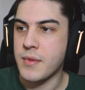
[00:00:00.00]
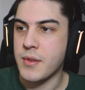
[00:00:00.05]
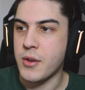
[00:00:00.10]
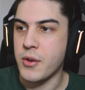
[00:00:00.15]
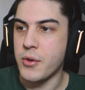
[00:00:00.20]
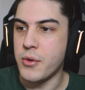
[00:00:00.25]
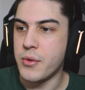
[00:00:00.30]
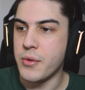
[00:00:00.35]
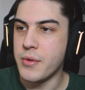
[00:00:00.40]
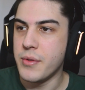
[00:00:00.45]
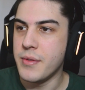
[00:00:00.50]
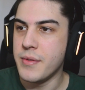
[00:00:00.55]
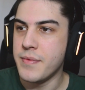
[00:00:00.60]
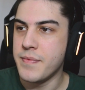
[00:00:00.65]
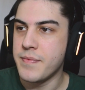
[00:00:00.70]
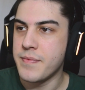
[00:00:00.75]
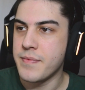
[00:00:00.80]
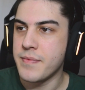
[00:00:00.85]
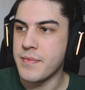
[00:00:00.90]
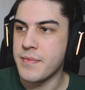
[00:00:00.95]
Cool.
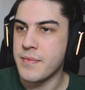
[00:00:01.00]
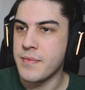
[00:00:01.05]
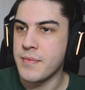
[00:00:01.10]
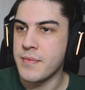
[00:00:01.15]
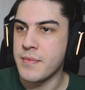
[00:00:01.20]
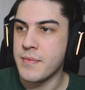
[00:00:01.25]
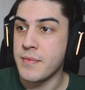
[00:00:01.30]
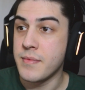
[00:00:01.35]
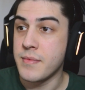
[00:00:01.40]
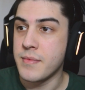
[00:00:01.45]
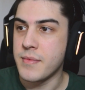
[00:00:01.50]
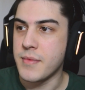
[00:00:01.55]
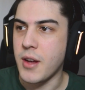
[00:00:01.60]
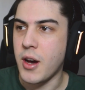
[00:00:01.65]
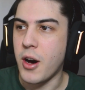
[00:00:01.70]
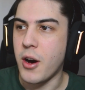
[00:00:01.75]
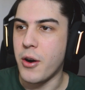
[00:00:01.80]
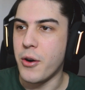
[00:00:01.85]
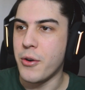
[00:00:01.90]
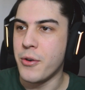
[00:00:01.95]

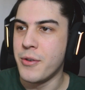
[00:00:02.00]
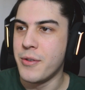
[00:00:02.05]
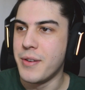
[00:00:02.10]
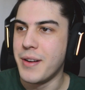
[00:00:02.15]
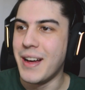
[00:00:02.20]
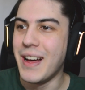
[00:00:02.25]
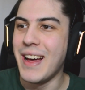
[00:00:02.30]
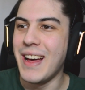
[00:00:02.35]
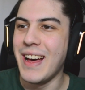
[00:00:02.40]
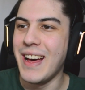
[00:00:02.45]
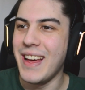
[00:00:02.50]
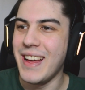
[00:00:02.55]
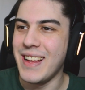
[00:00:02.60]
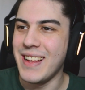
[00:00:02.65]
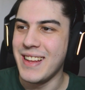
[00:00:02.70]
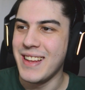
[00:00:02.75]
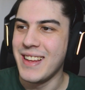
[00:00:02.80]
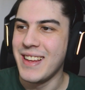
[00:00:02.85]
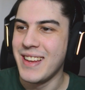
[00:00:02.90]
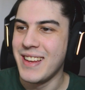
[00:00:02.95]
Oh.
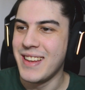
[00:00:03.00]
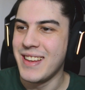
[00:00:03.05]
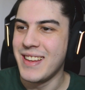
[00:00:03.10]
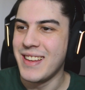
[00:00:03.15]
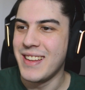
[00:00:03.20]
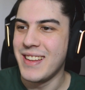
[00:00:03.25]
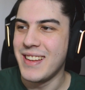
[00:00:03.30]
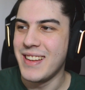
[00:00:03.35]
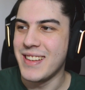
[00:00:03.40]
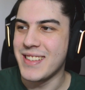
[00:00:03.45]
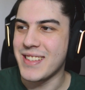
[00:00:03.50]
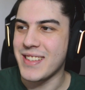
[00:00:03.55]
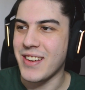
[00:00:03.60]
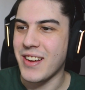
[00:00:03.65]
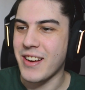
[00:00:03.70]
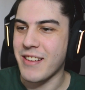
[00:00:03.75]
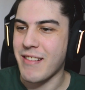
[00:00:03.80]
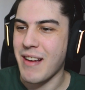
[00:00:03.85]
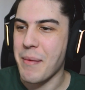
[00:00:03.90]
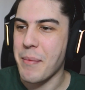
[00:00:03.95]
It's a
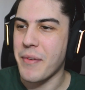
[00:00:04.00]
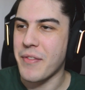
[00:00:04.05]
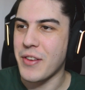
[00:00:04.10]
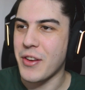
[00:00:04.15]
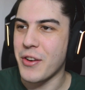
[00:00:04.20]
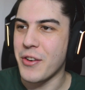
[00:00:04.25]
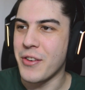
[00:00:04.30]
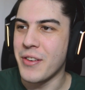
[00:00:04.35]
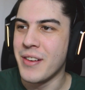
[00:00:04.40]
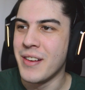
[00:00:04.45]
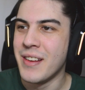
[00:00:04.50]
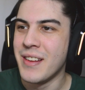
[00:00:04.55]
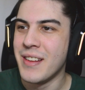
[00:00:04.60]
hologram of you.